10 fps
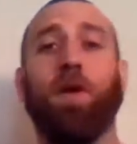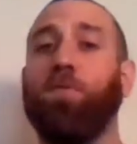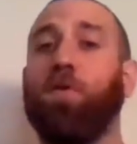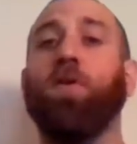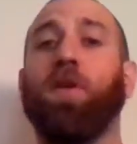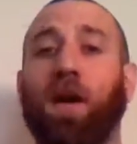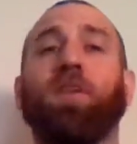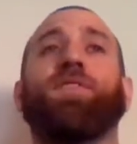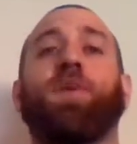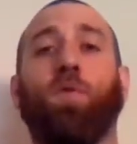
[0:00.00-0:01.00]
really,
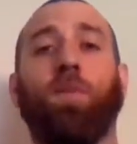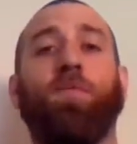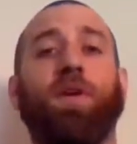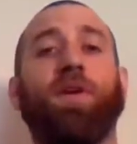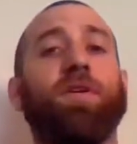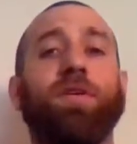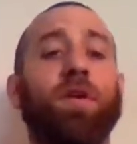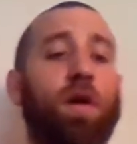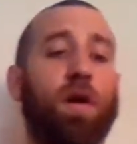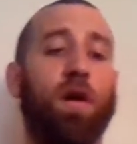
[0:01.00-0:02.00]
honestly, were pretty good.
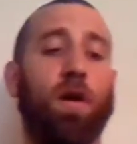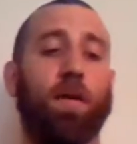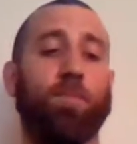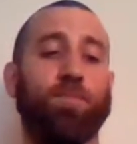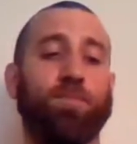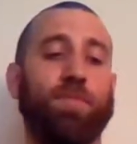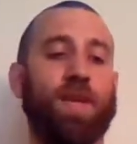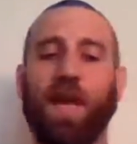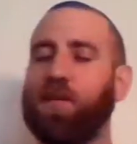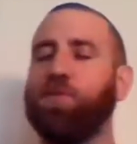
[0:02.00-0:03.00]
The
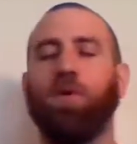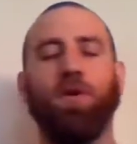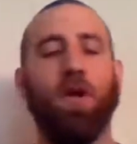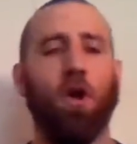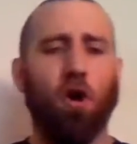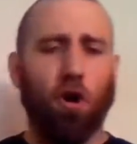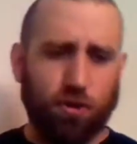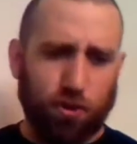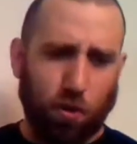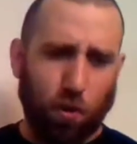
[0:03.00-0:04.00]
next one,
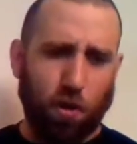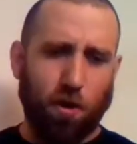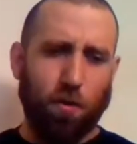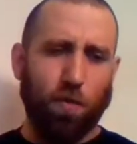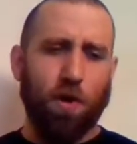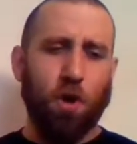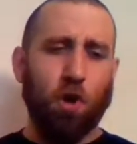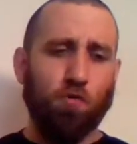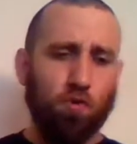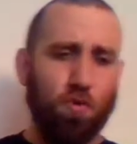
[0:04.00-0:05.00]
Arturo
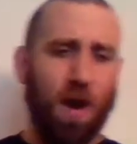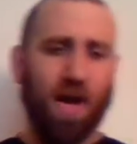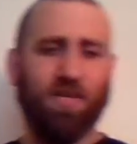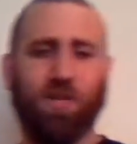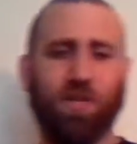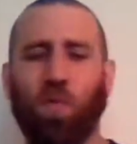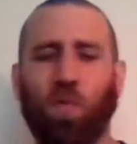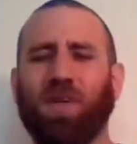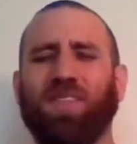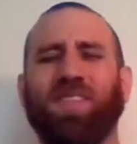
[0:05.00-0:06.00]
Ruas, who
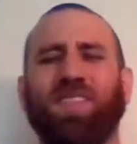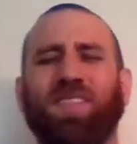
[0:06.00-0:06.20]
was